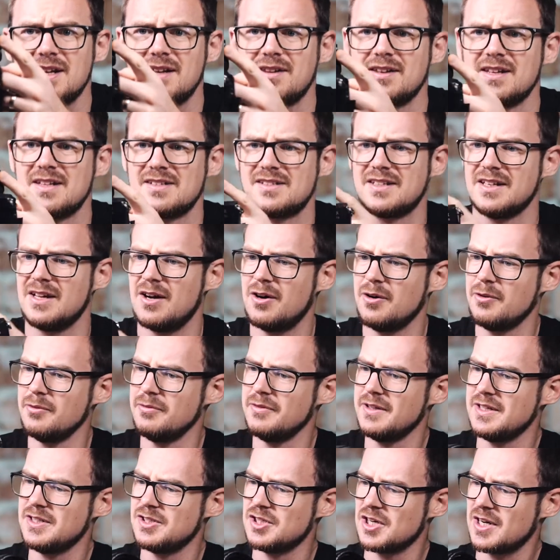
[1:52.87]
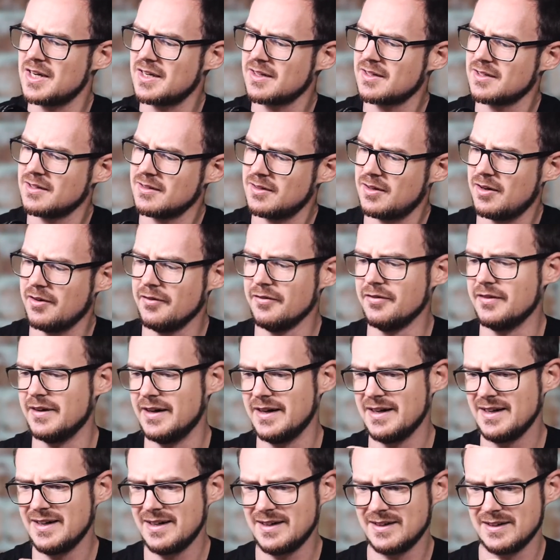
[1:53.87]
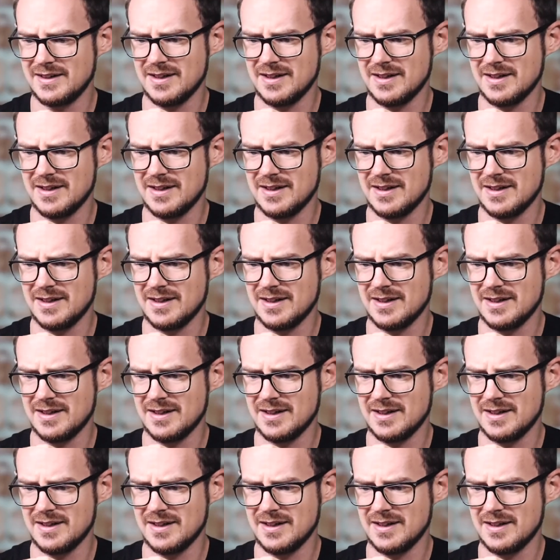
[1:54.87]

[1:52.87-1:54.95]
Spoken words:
I think it's the only jack on there.